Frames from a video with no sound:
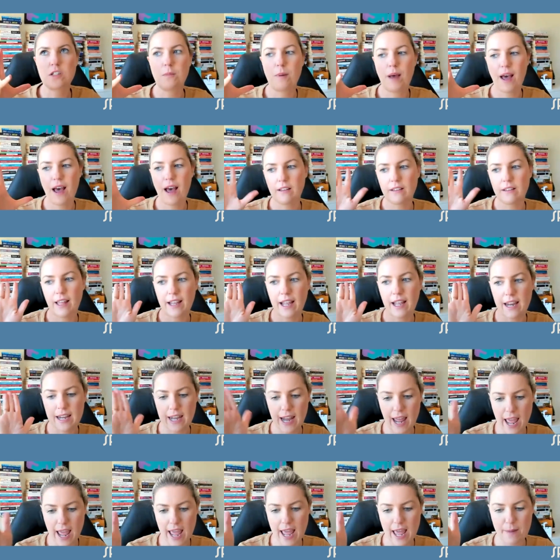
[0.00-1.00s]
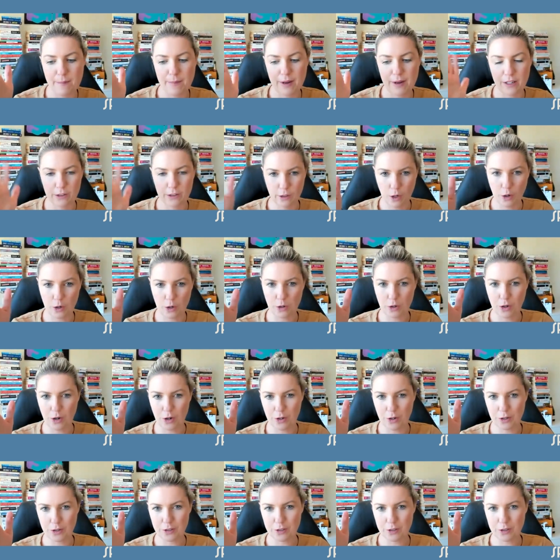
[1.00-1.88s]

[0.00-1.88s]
about like a name and a logo